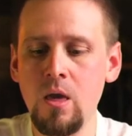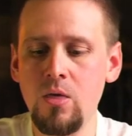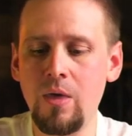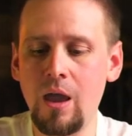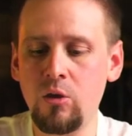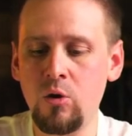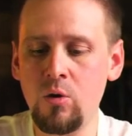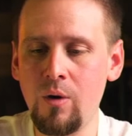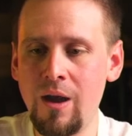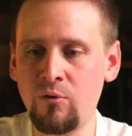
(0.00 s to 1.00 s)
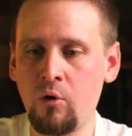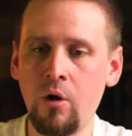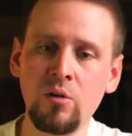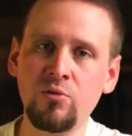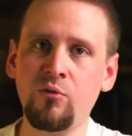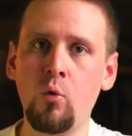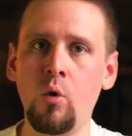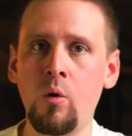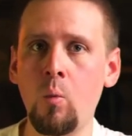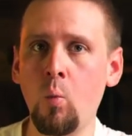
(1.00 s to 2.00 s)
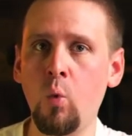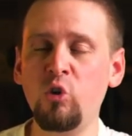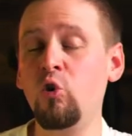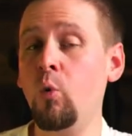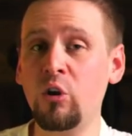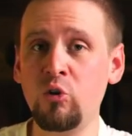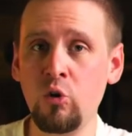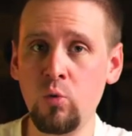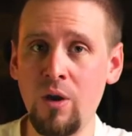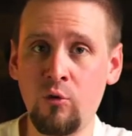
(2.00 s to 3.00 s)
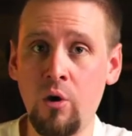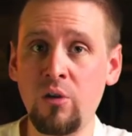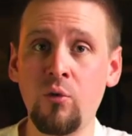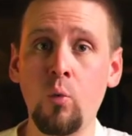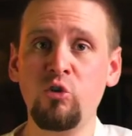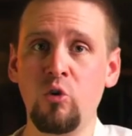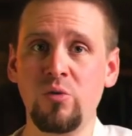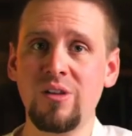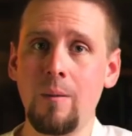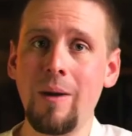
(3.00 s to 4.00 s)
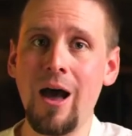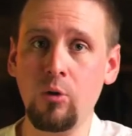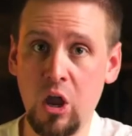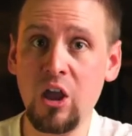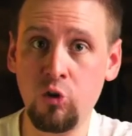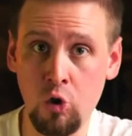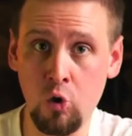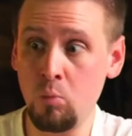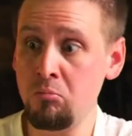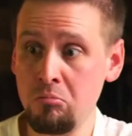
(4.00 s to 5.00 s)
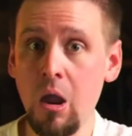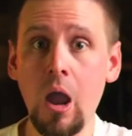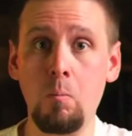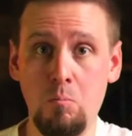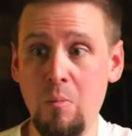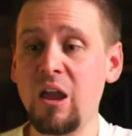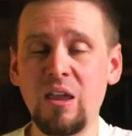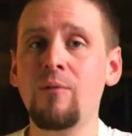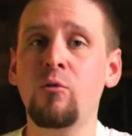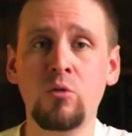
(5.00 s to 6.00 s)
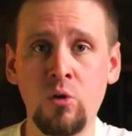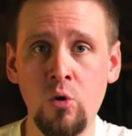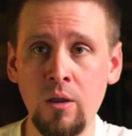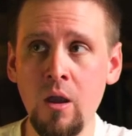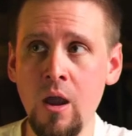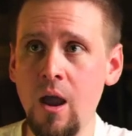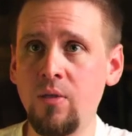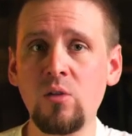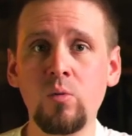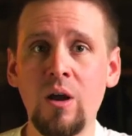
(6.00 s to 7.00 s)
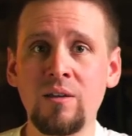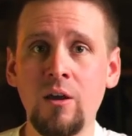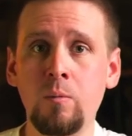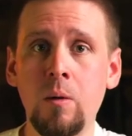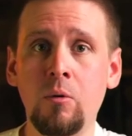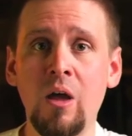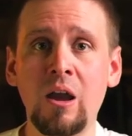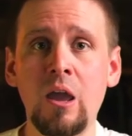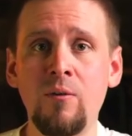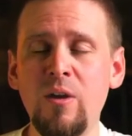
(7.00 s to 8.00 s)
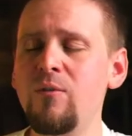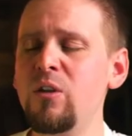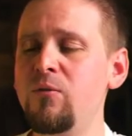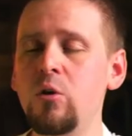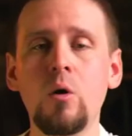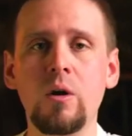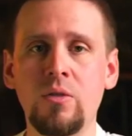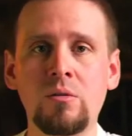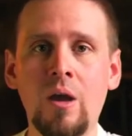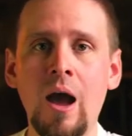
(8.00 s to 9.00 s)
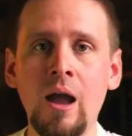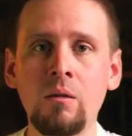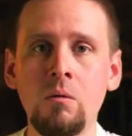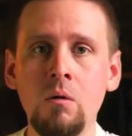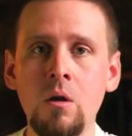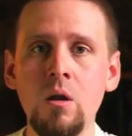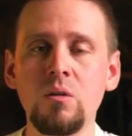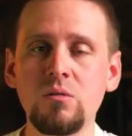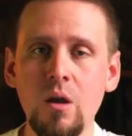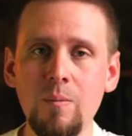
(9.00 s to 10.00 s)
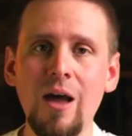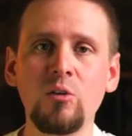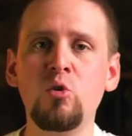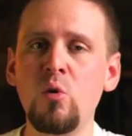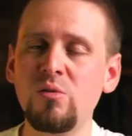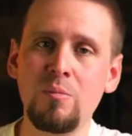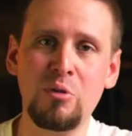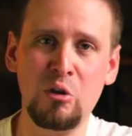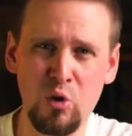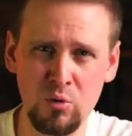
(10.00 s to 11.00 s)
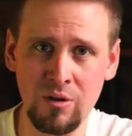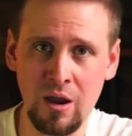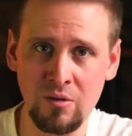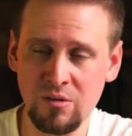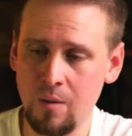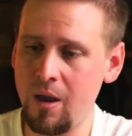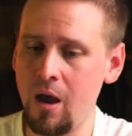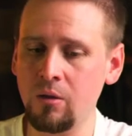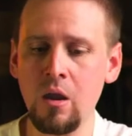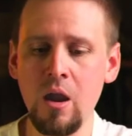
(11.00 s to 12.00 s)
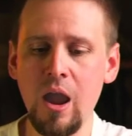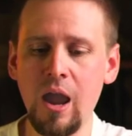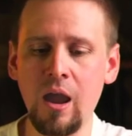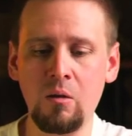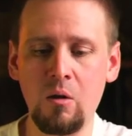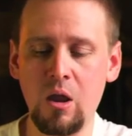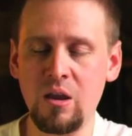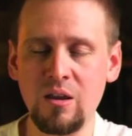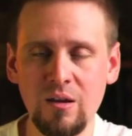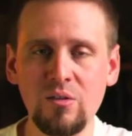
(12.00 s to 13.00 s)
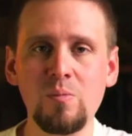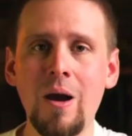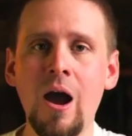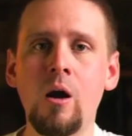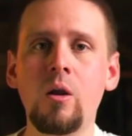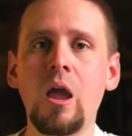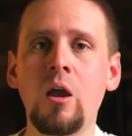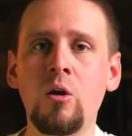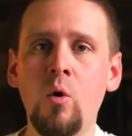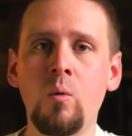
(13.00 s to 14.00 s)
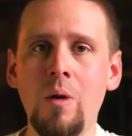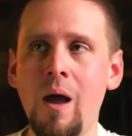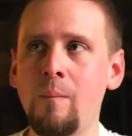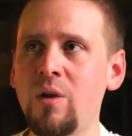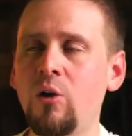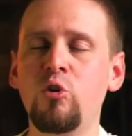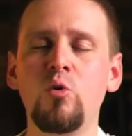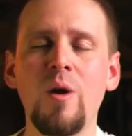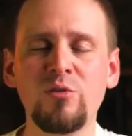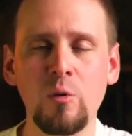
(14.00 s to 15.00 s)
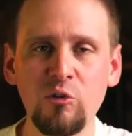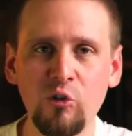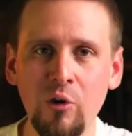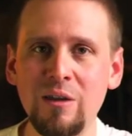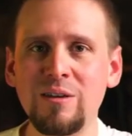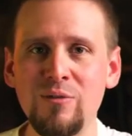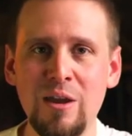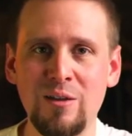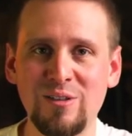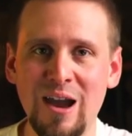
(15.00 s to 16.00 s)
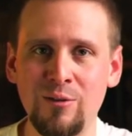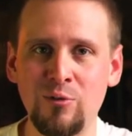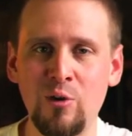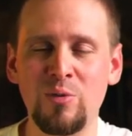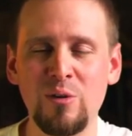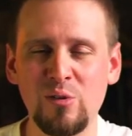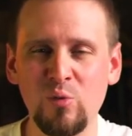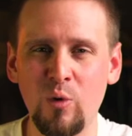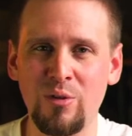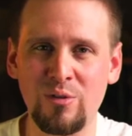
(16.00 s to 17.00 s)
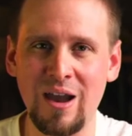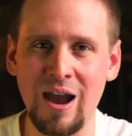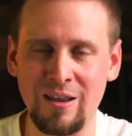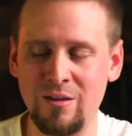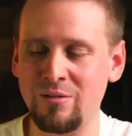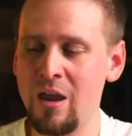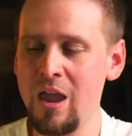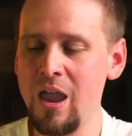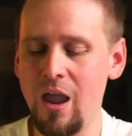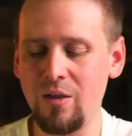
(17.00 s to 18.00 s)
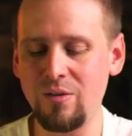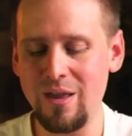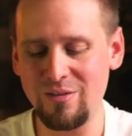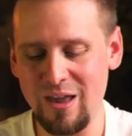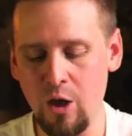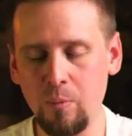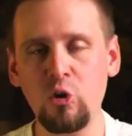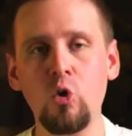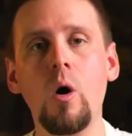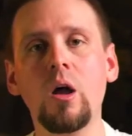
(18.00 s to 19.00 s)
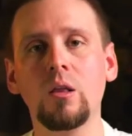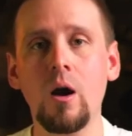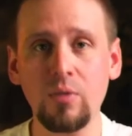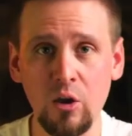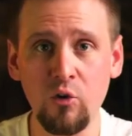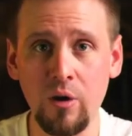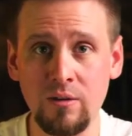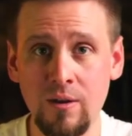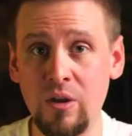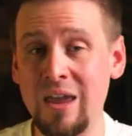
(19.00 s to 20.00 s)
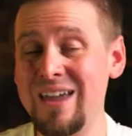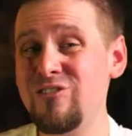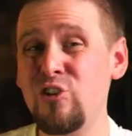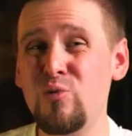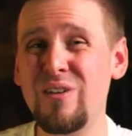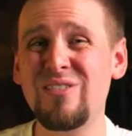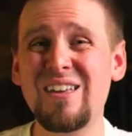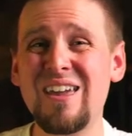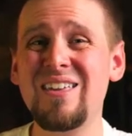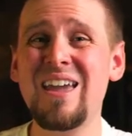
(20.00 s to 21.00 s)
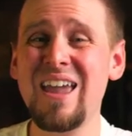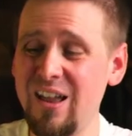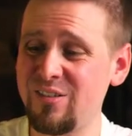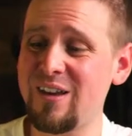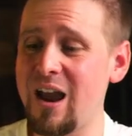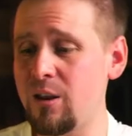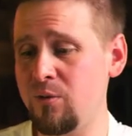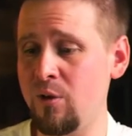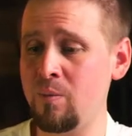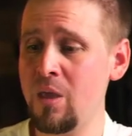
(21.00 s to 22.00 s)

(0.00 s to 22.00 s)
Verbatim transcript: that you don't have grace for what you want to do, you have grace for what you step out and do and make an effort to do it. And that's why I tell people like, if, even if you don't get this guide, step out and do something new today. Step out and get inspired and go. I'm telling you, you have so much creativity inside of you, and this is where this guide is. Is it's helping you unlock that creativity, getting you to see inside of you.